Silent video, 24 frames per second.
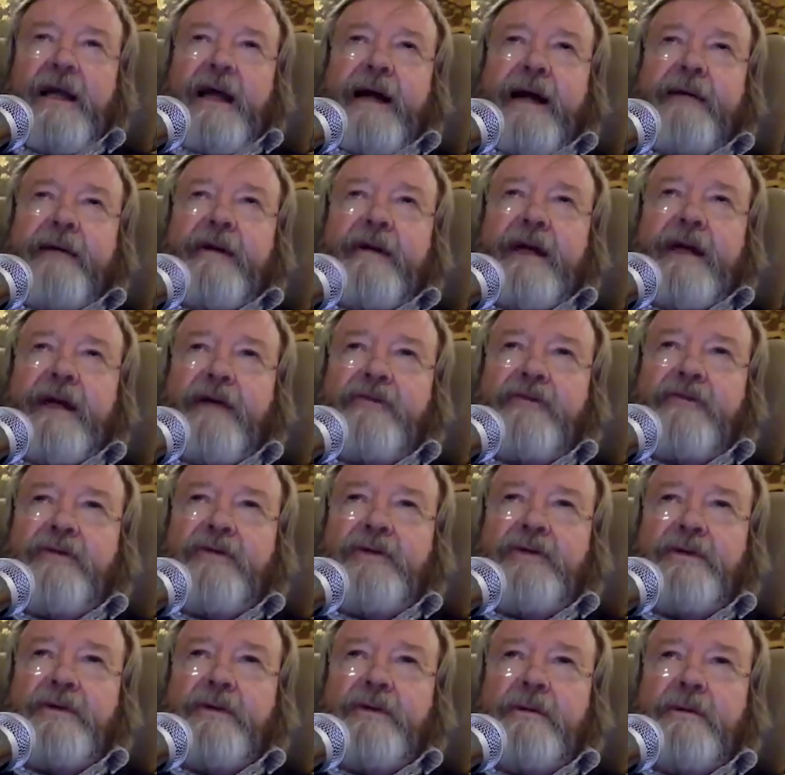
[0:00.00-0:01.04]
I would have to
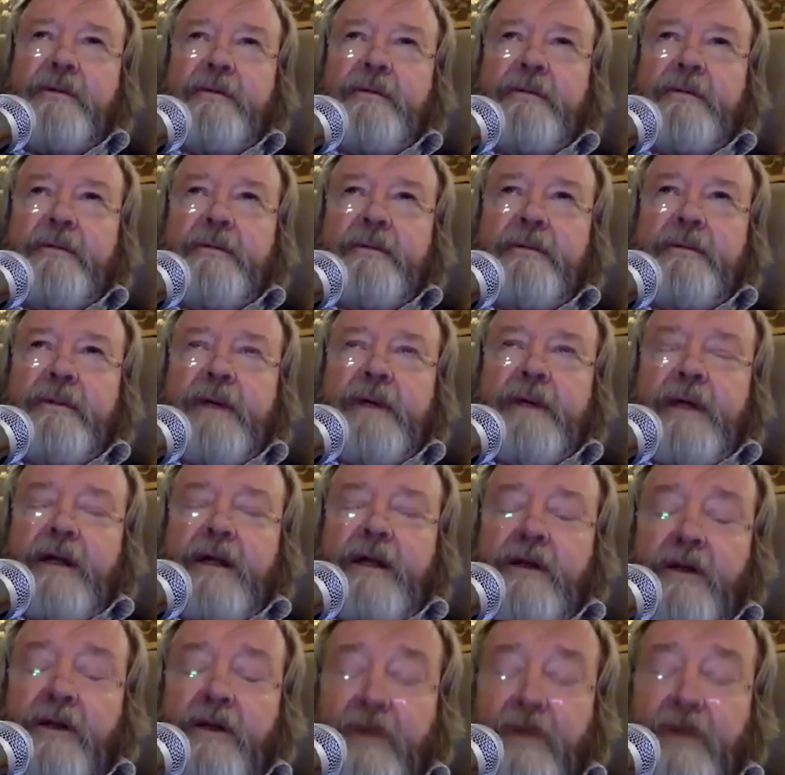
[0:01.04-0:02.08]
do a
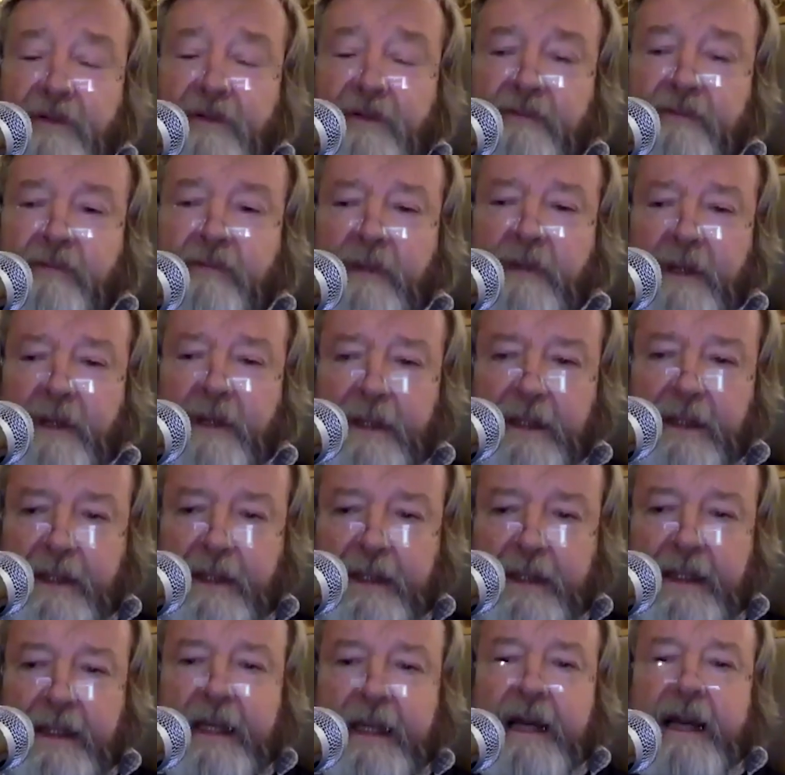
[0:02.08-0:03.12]
lot of work